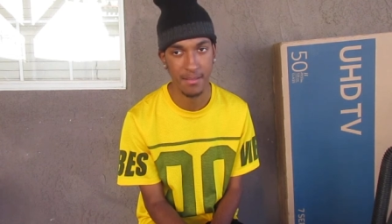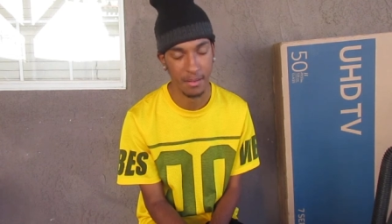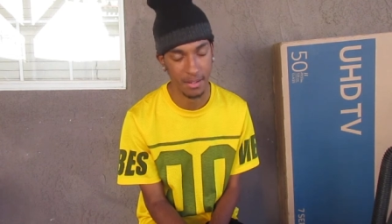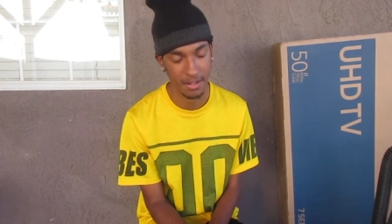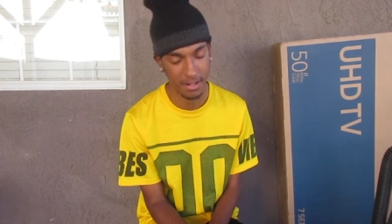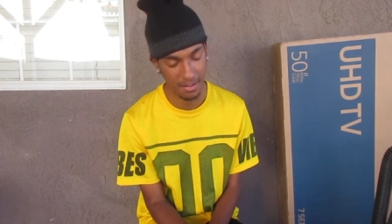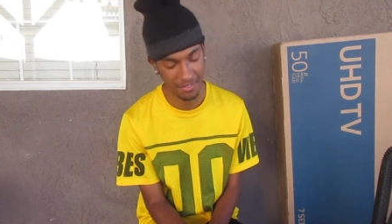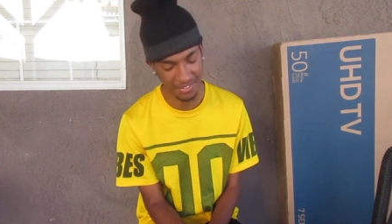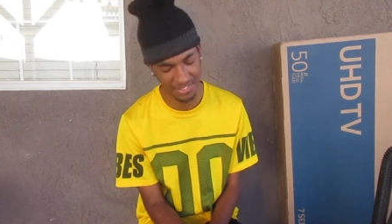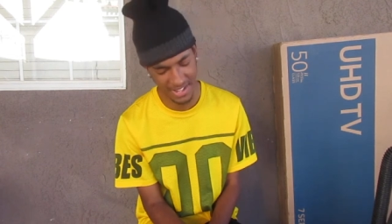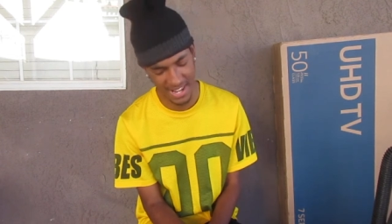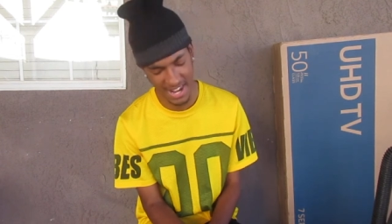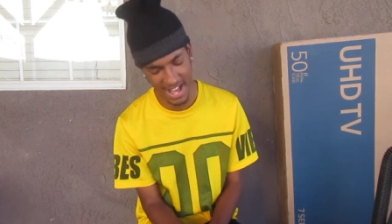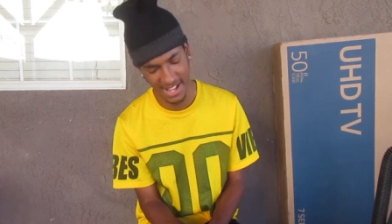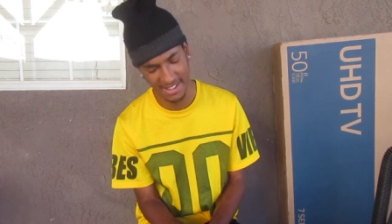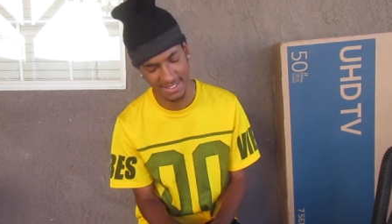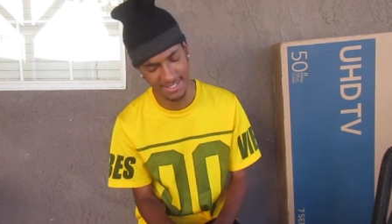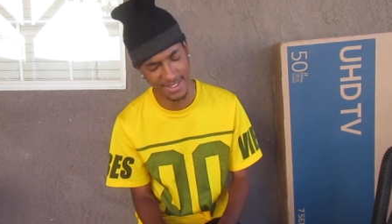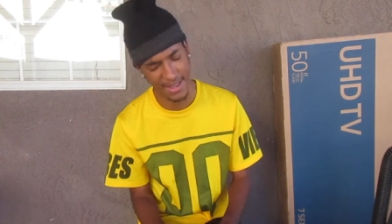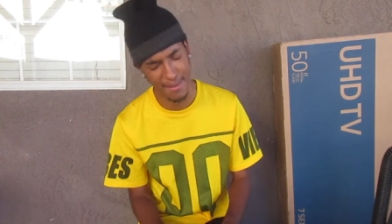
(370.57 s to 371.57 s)
You know what I'm saying?
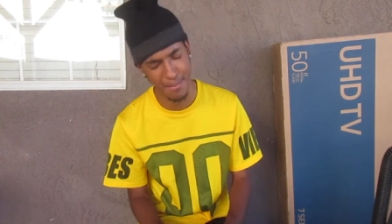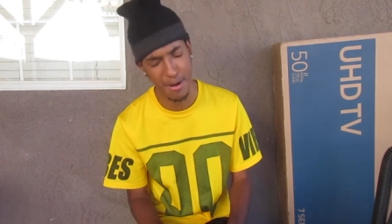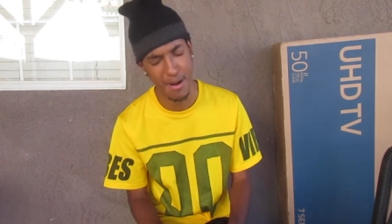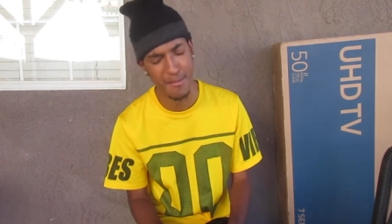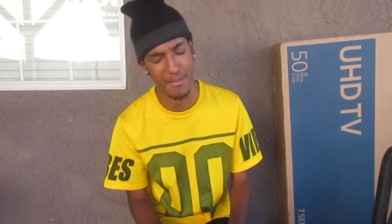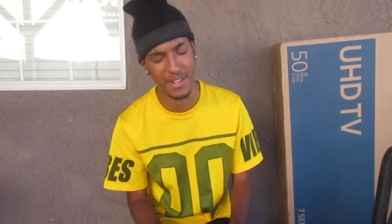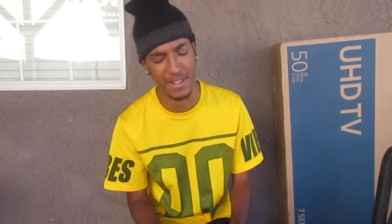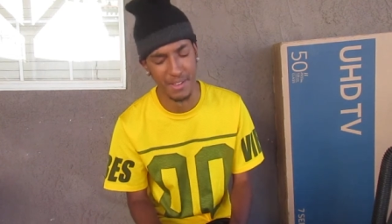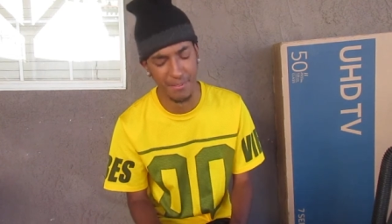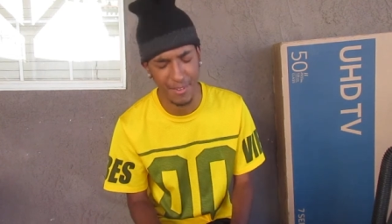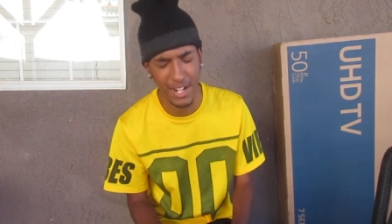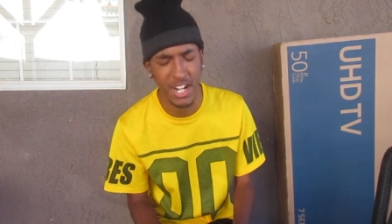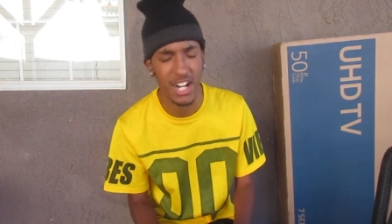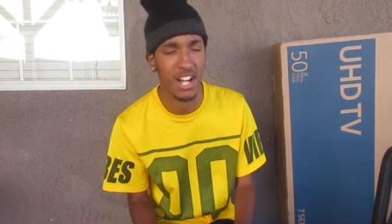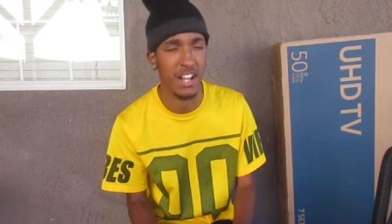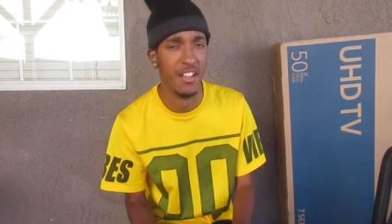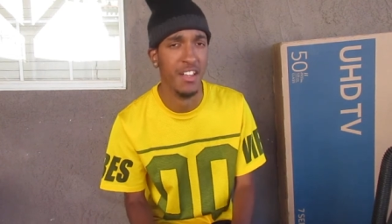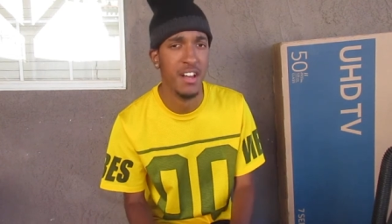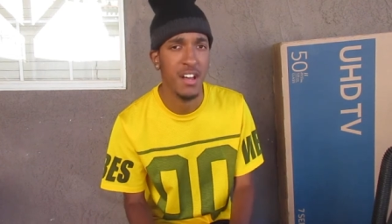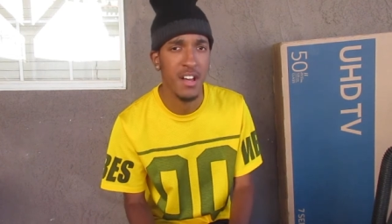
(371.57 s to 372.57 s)
I can see perfectly
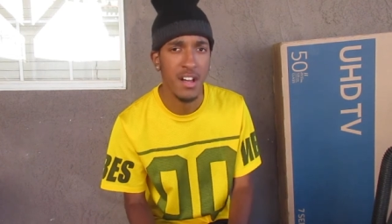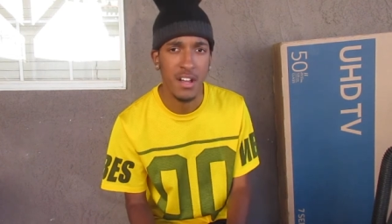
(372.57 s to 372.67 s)
fine.